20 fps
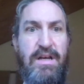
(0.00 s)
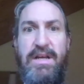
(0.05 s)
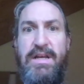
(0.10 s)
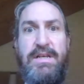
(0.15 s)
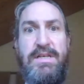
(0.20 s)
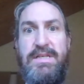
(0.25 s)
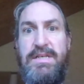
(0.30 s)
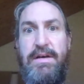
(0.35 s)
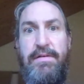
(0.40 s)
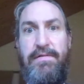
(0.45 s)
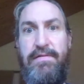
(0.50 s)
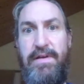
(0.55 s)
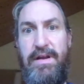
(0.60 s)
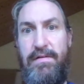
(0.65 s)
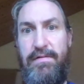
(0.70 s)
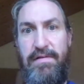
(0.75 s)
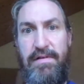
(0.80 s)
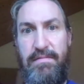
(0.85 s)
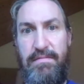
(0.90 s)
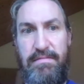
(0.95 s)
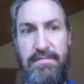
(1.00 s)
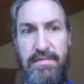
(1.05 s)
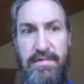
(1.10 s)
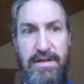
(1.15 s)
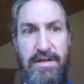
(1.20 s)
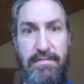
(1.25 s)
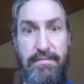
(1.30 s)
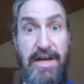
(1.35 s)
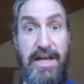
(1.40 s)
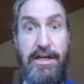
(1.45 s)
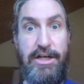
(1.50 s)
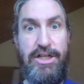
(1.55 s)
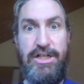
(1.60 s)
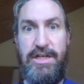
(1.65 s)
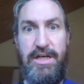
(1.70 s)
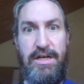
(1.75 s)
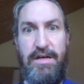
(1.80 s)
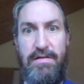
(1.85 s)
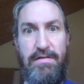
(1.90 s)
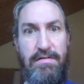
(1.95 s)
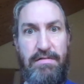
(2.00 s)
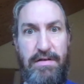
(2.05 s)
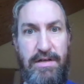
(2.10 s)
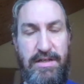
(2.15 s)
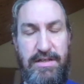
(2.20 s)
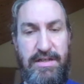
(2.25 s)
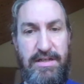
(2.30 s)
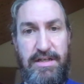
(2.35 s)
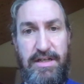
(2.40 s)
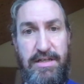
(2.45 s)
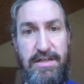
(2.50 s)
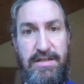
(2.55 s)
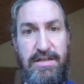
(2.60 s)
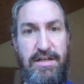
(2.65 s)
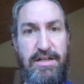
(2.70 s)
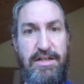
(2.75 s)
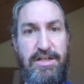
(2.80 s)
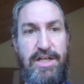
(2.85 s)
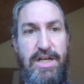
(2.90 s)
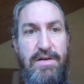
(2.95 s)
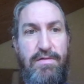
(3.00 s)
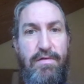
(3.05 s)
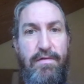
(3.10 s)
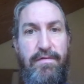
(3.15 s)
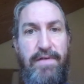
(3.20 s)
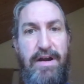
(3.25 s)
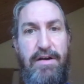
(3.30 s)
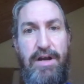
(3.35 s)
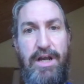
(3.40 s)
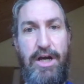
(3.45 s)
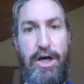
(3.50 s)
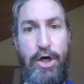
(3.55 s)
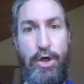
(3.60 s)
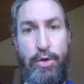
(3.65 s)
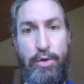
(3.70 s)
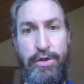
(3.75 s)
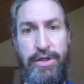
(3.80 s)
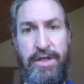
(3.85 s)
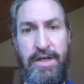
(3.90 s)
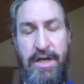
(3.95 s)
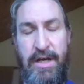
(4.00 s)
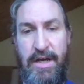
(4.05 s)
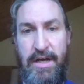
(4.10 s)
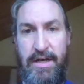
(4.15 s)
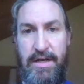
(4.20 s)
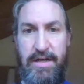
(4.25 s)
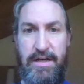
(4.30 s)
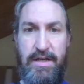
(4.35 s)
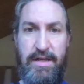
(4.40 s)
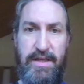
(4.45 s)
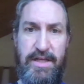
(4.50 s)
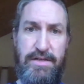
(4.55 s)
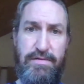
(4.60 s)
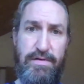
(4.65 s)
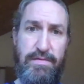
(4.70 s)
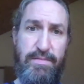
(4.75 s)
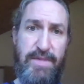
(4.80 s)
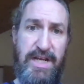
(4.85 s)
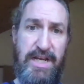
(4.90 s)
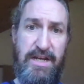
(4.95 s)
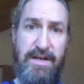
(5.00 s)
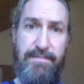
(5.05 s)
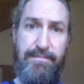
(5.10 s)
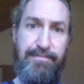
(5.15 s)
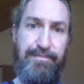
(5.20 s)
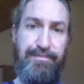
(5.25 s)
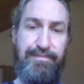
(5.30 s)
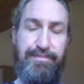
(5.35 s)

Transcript: he's suffering from dementia or is just in general very old. This would mean,